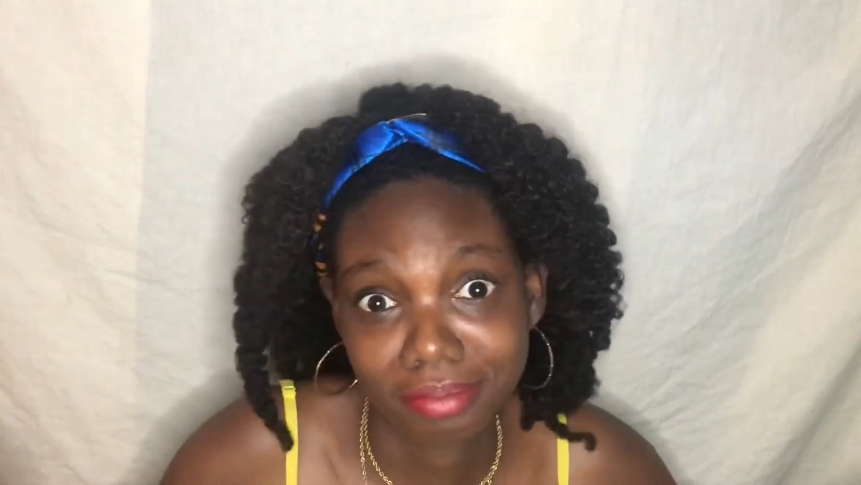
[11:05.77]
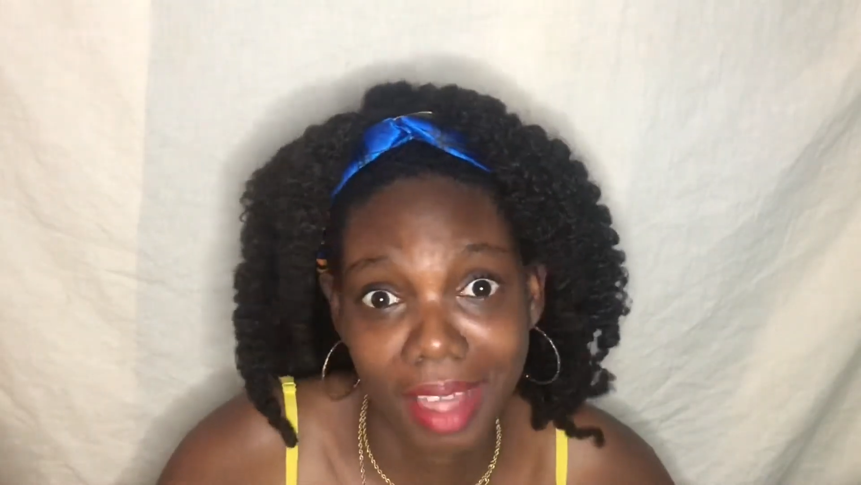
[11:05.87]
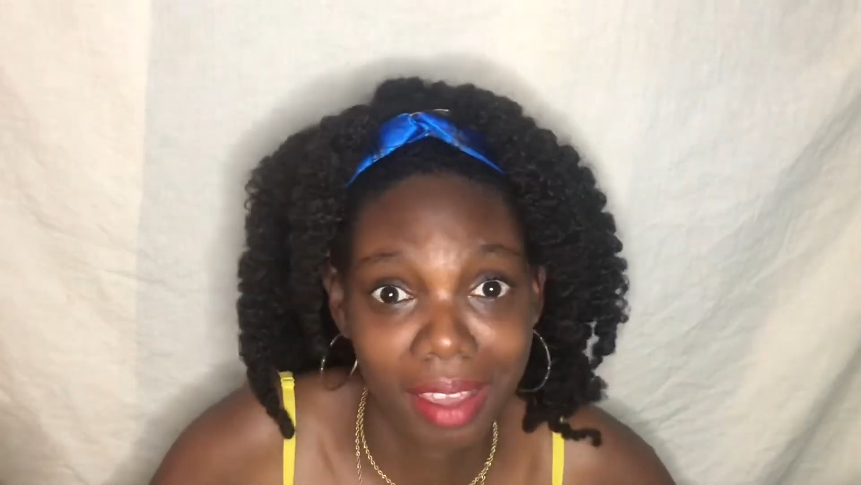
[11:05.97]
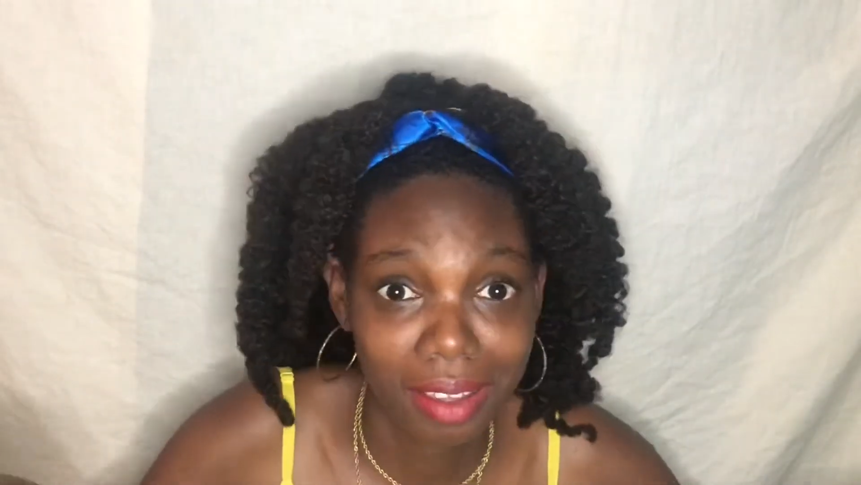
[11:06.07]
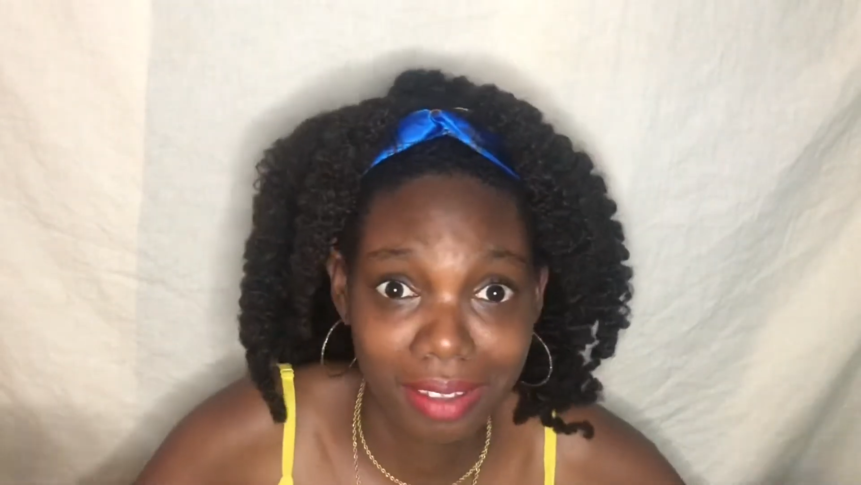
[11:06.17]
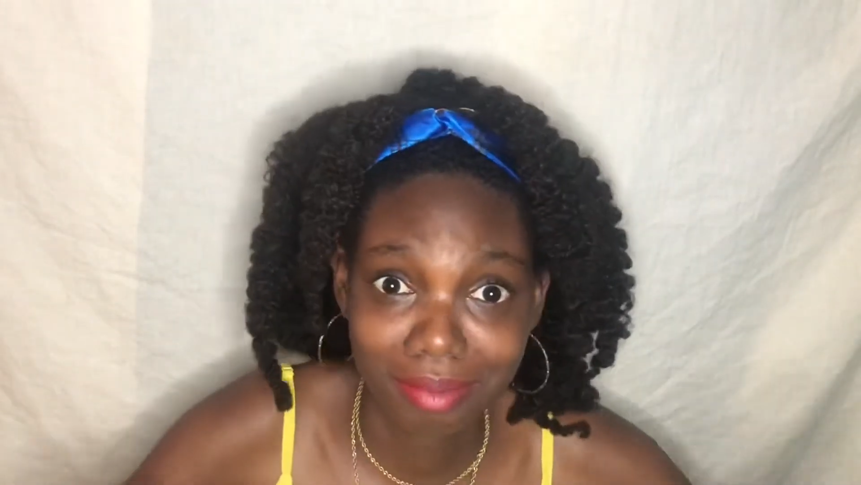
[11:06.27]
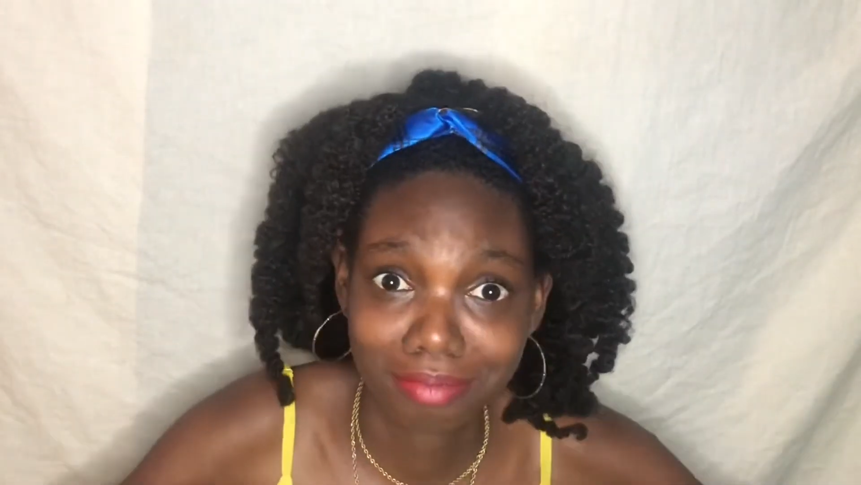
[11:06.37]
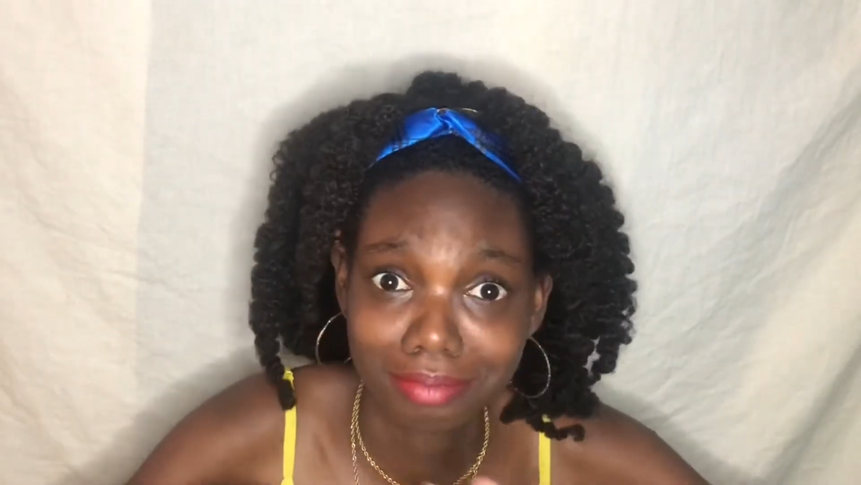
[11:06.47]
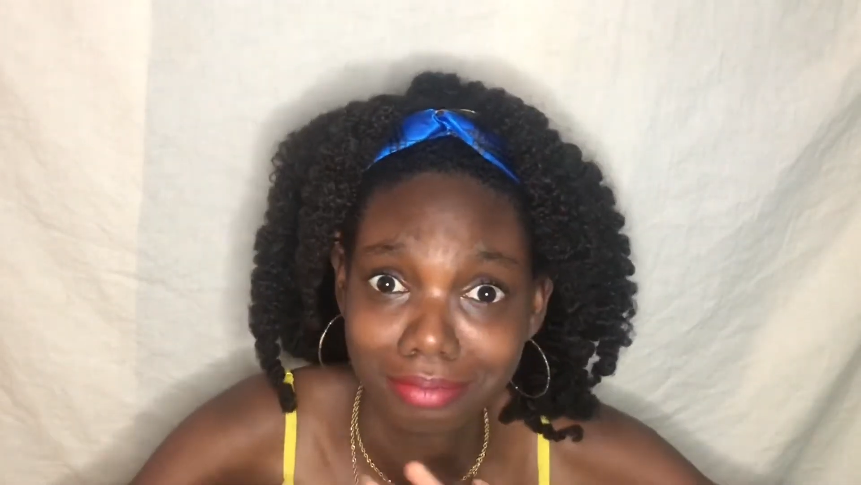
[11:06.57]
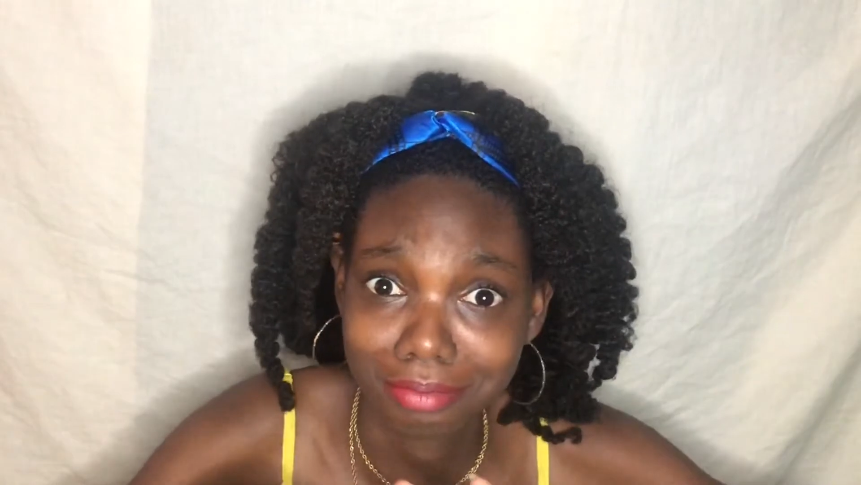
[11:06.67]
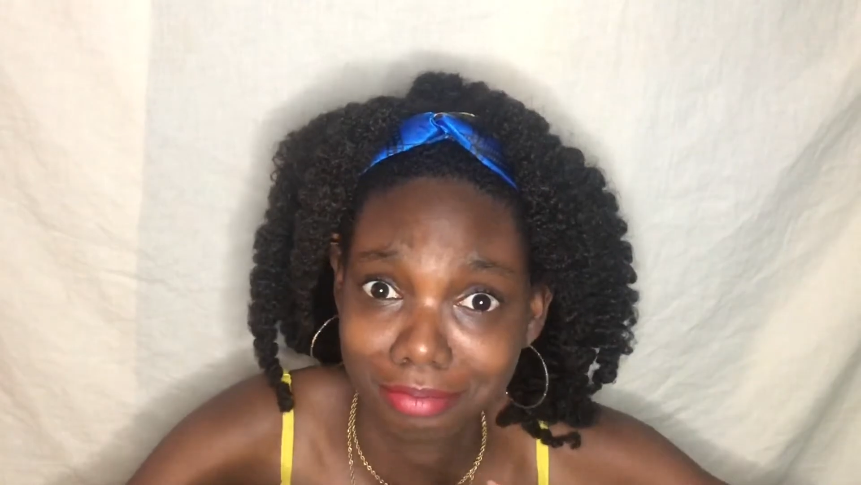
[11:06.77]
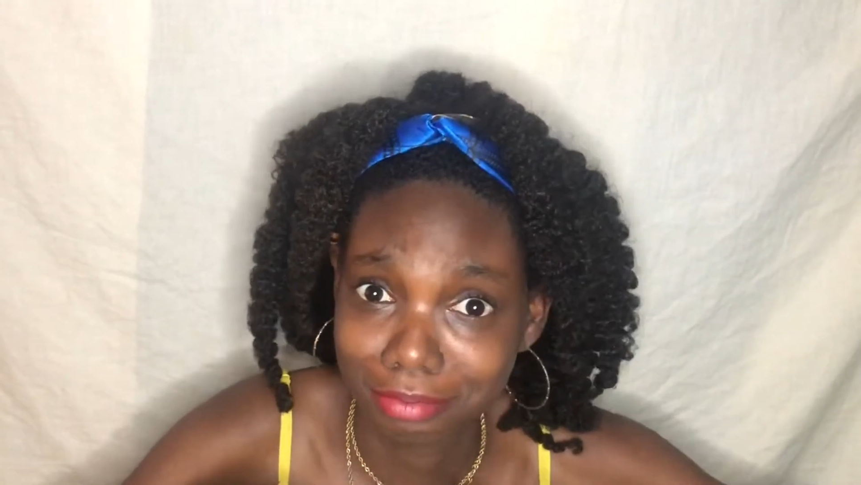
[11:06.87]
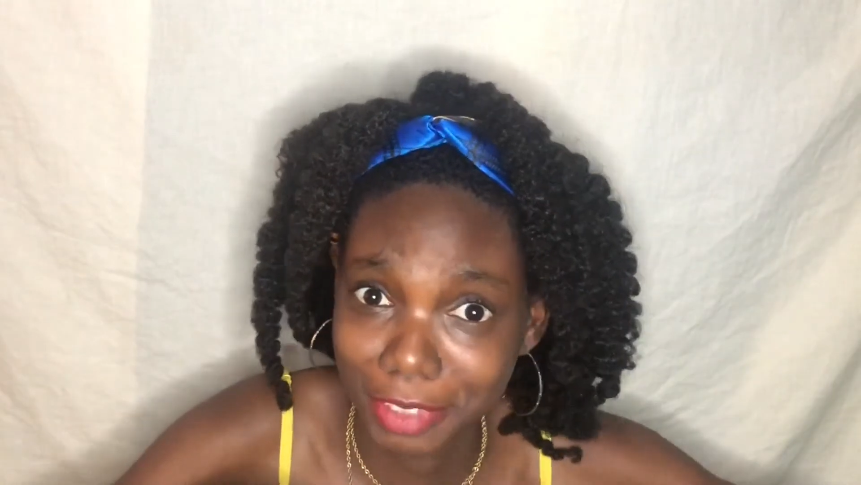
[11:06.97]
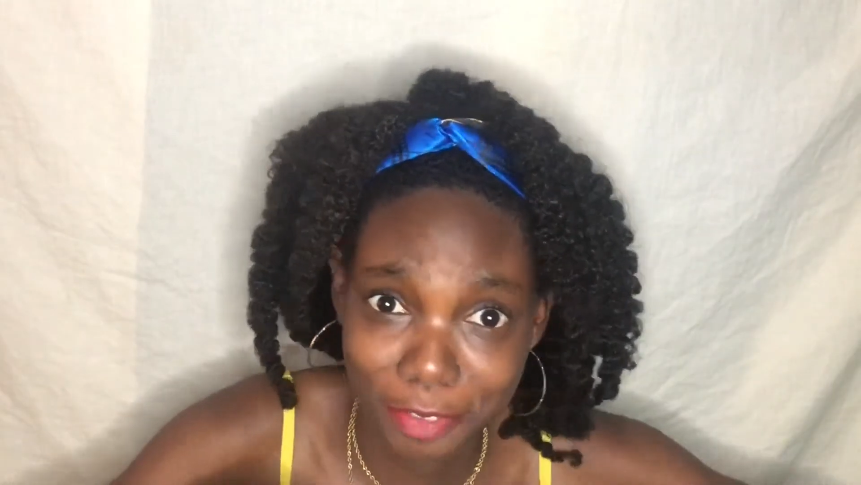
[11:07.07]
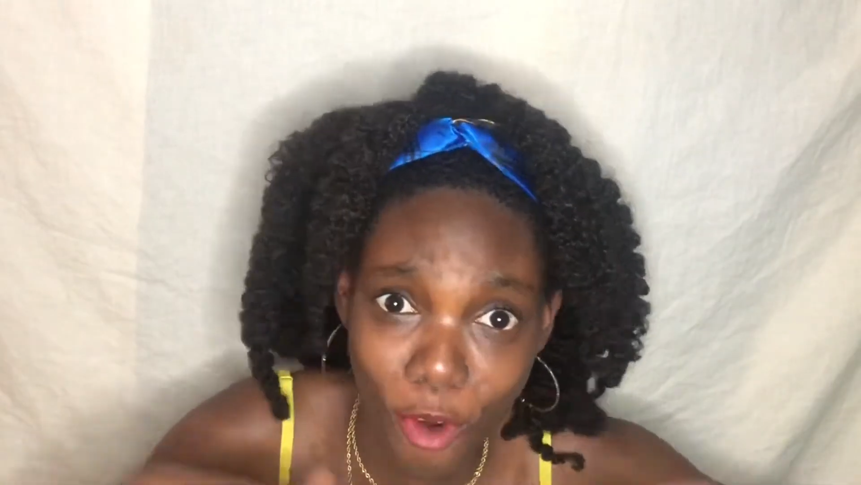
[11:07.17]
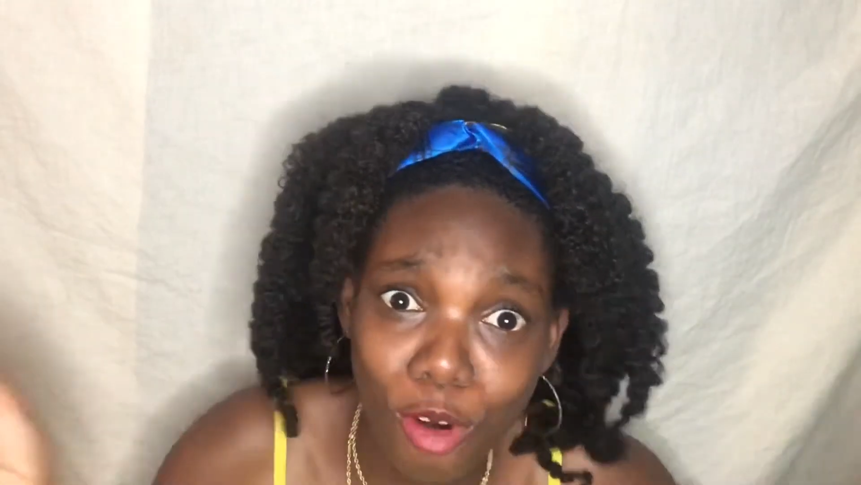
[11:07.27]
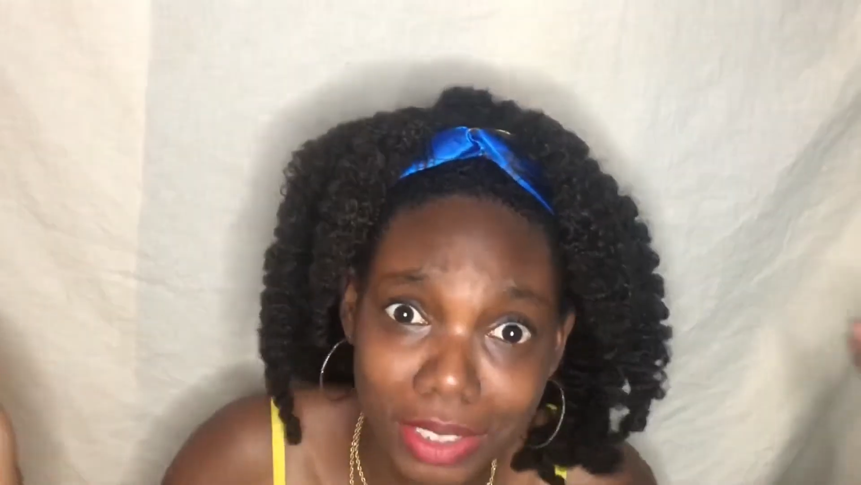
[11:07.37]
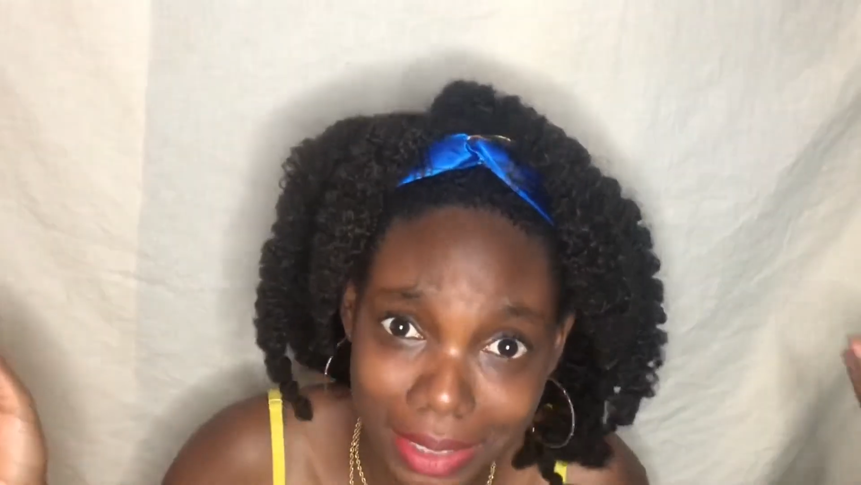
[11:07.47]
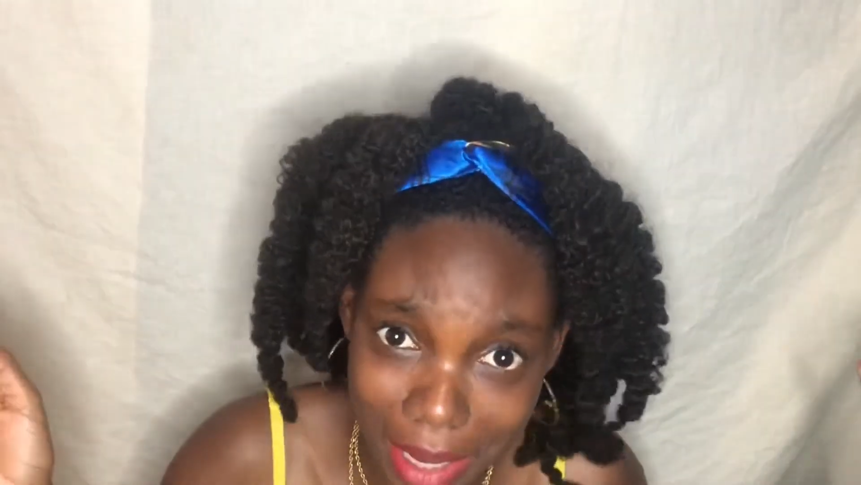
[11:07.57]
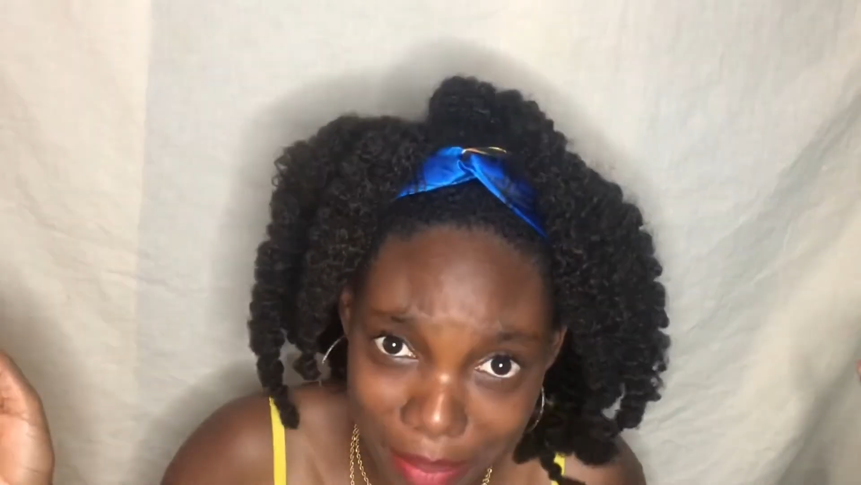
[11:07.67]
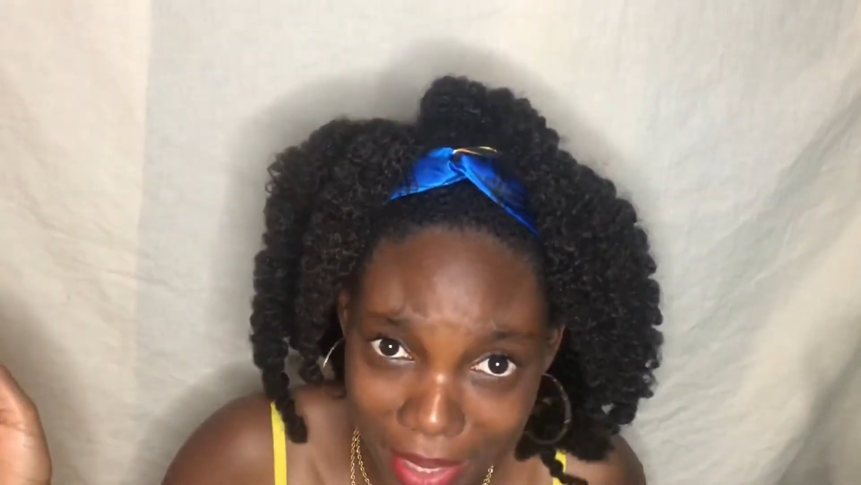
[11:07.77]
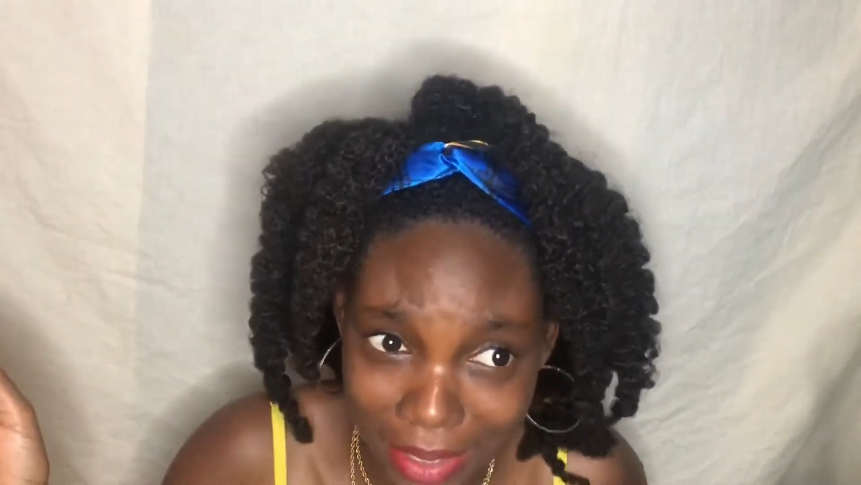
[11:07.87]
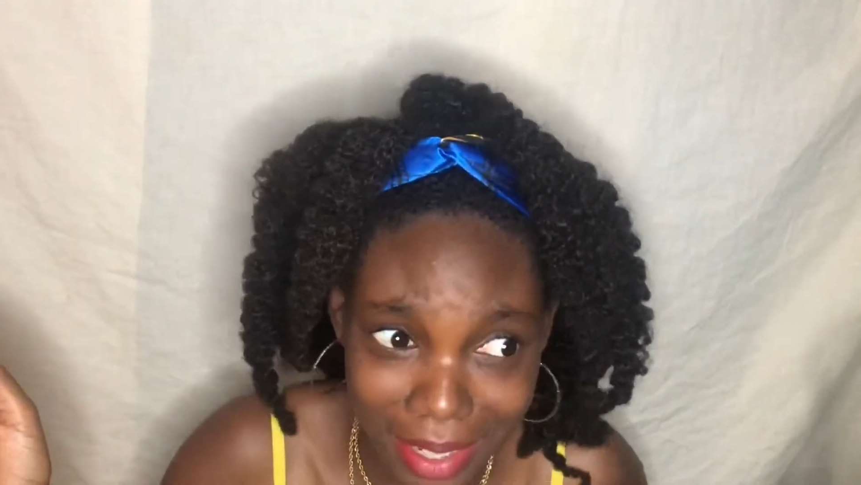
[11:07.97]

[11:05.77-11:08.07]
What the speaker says: Like, they've all disappeared,